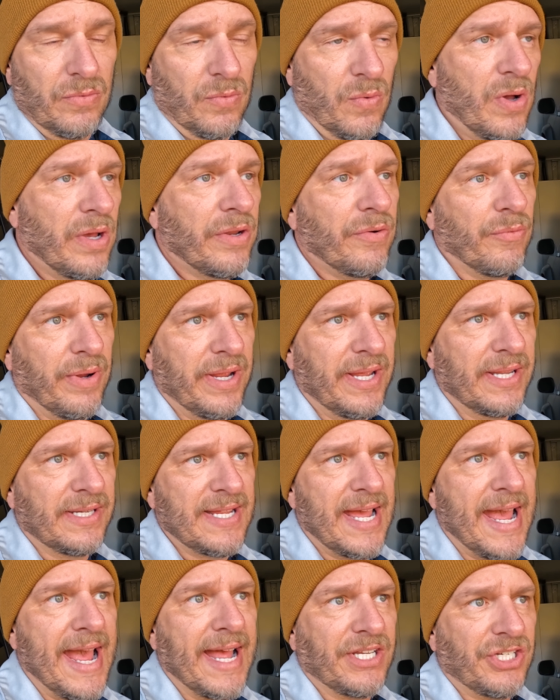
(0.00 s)
one,
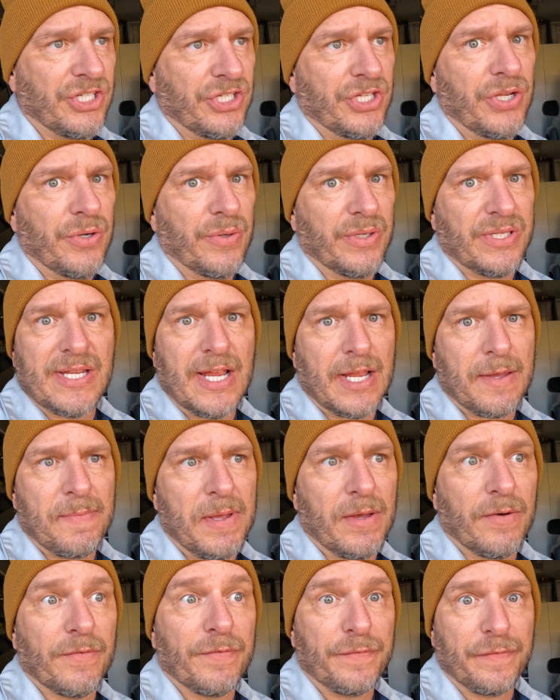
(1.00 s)
reattach, two, it's not going to
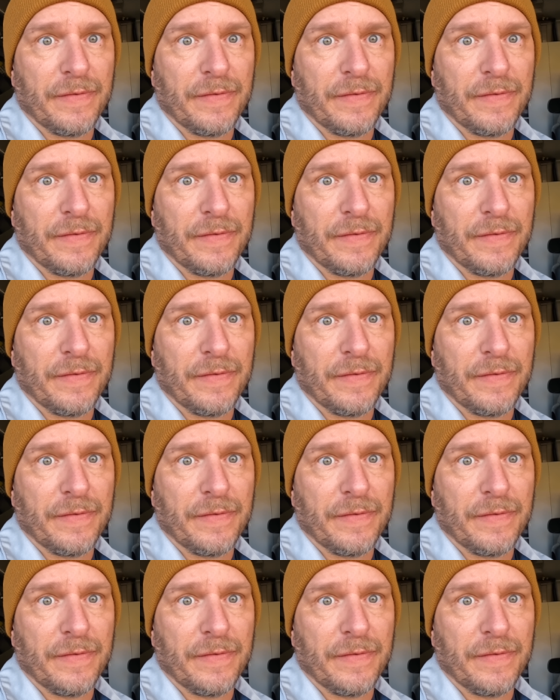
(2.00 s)
be able to